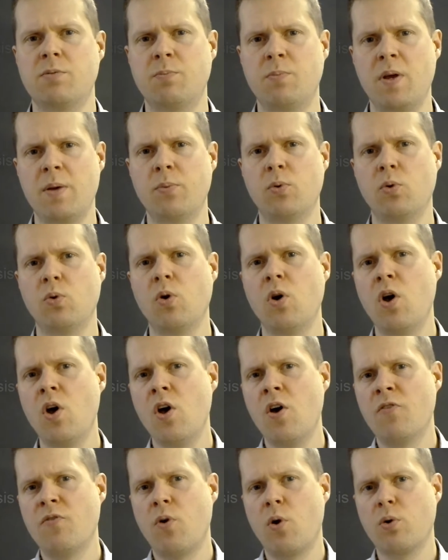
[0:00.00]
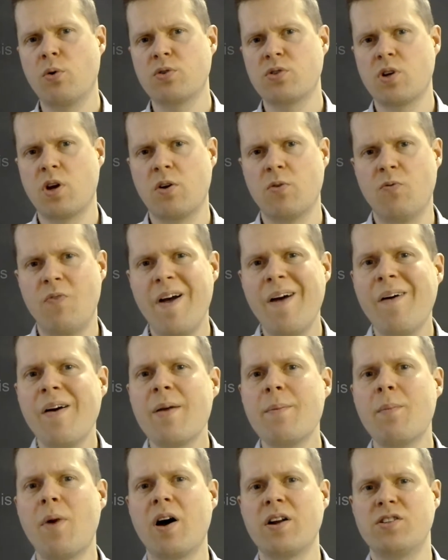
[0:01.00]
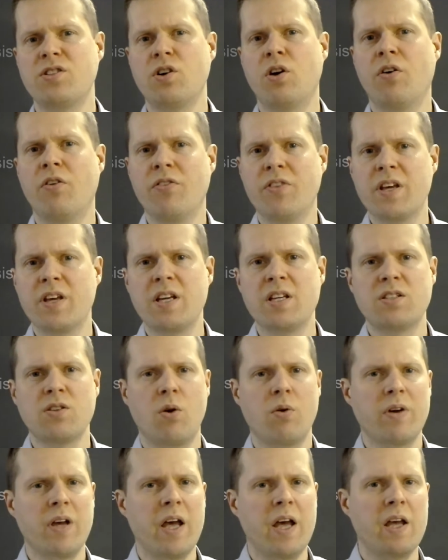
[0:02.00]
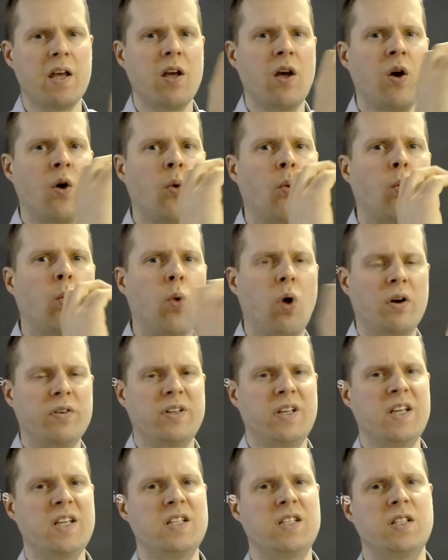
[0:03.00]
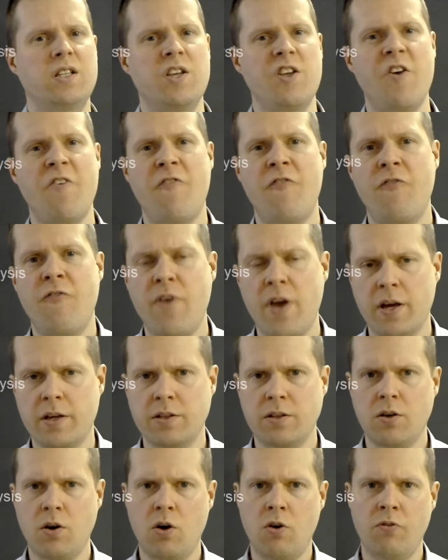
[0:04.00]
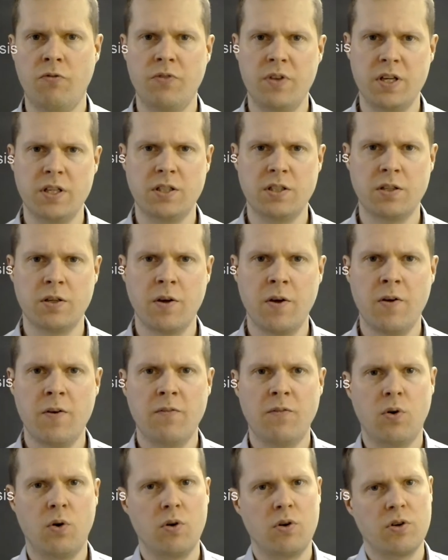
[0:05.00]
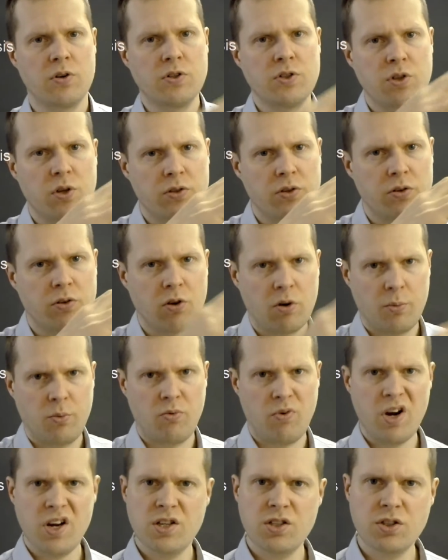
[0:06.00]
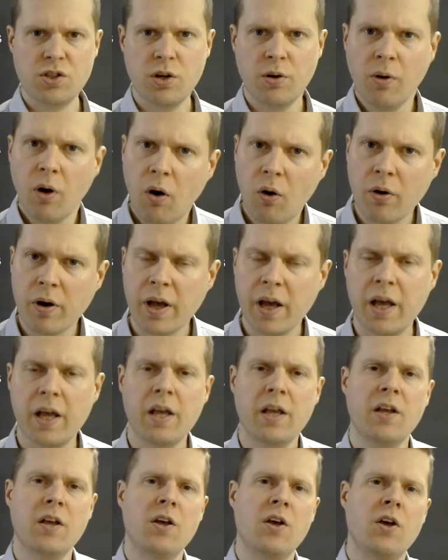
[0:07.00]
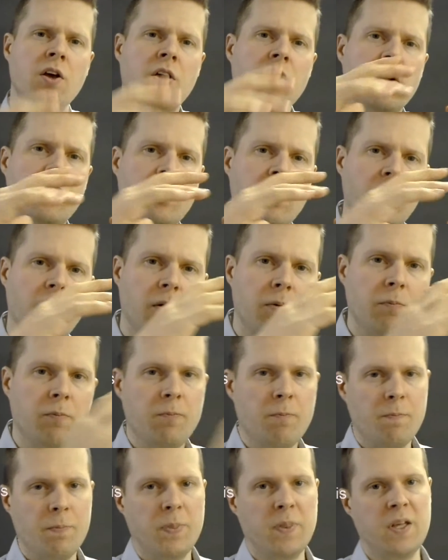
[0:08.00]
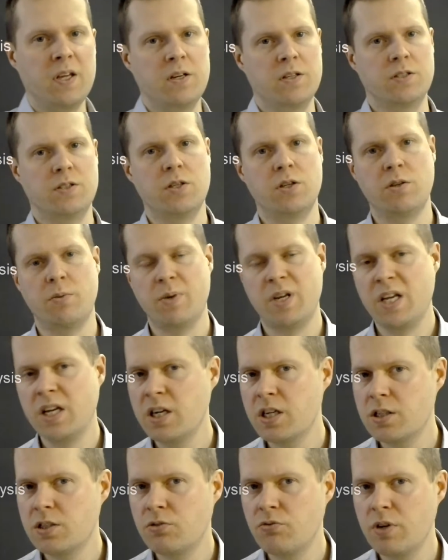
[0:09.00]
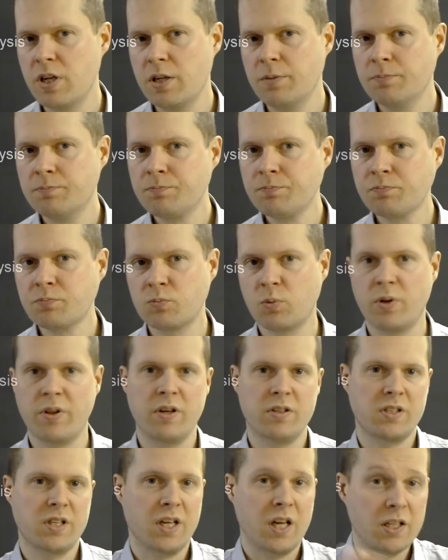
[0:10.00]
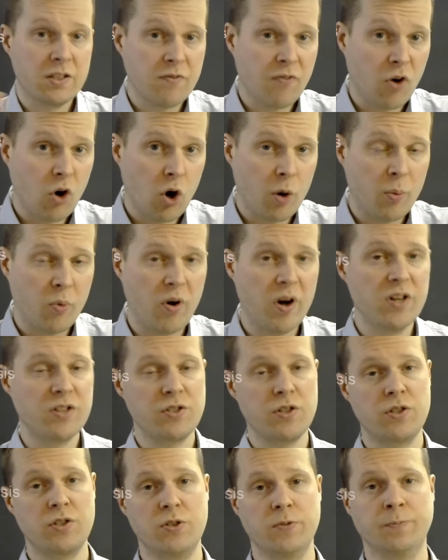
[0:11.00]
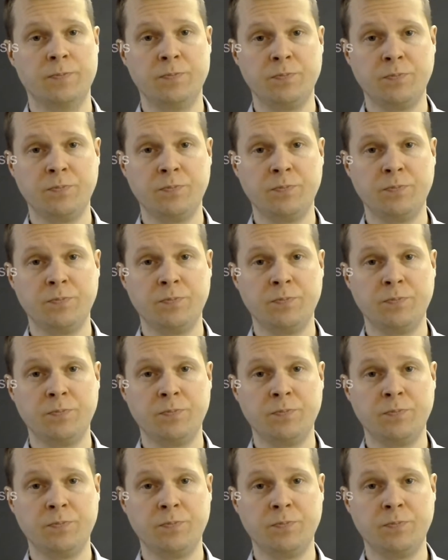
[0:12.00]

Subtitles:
people focus on very much on these. Okay, what is the effect of this for a certain corporation? Okay, in a certain industry where there's a lot of corporations,